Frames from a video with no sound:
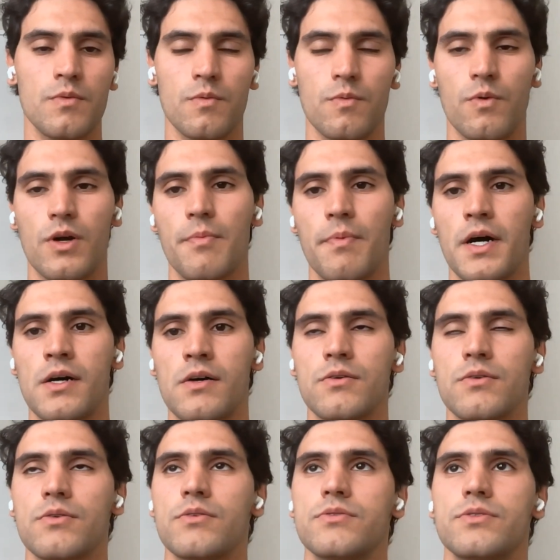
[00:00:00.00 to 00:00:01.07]
What
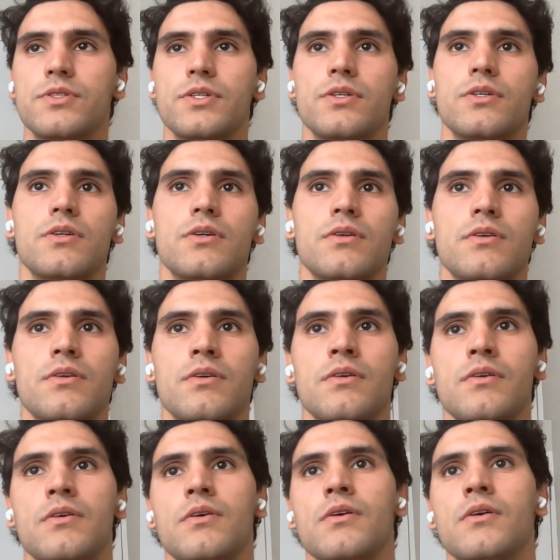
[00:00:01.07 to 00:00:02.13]
about the
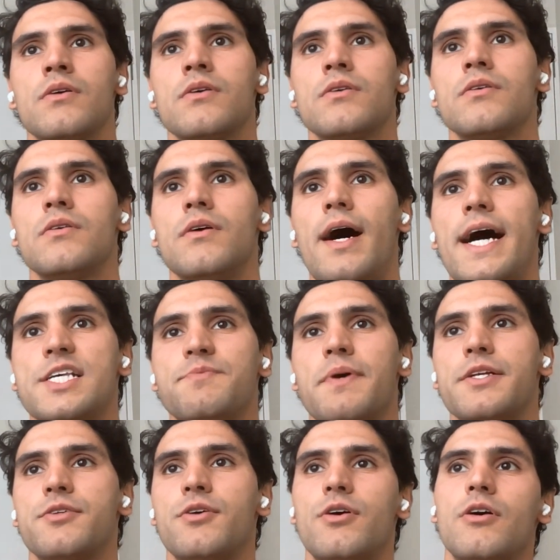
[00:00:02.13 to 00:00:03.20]

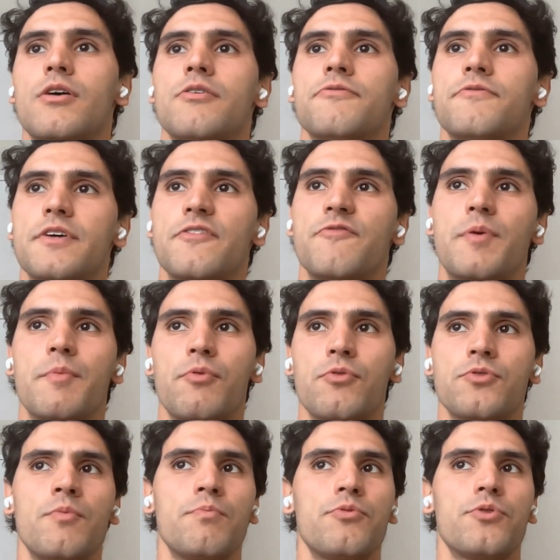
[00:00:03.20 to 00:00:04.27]
aspect of if
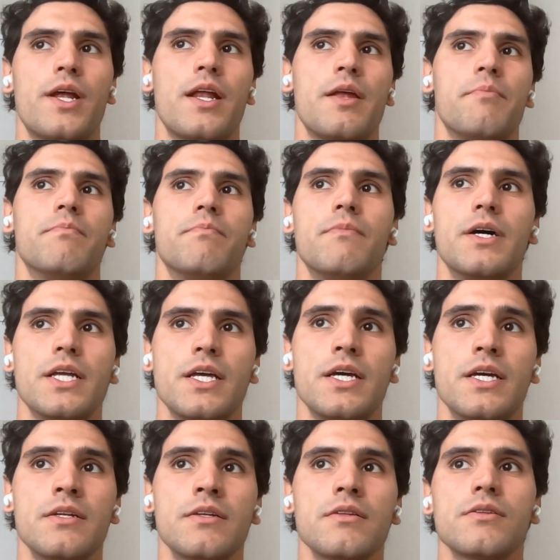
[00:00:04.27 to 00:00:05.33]
people don't put any
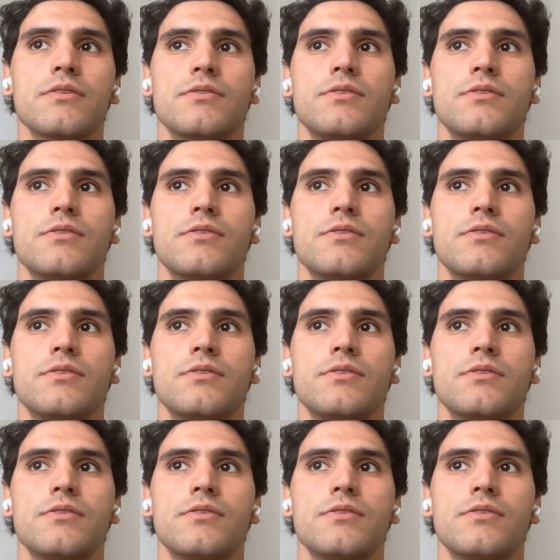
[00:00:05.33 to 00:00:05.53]
money in,